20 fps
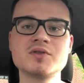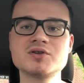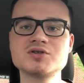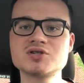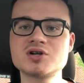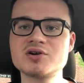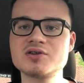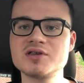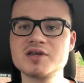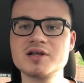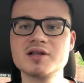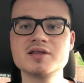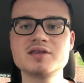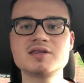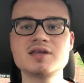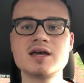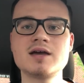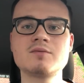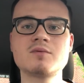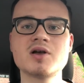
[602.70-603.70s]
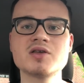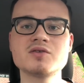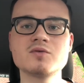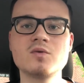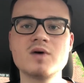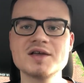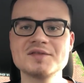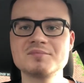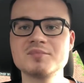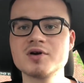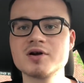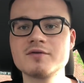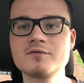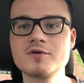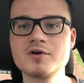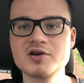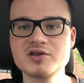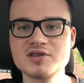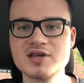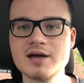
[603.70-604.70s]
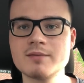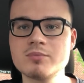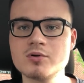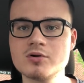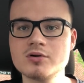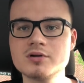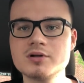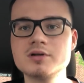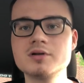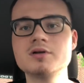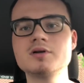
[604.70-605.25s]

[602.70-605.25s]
with a jersey, let's say Russell Westbrook, for example.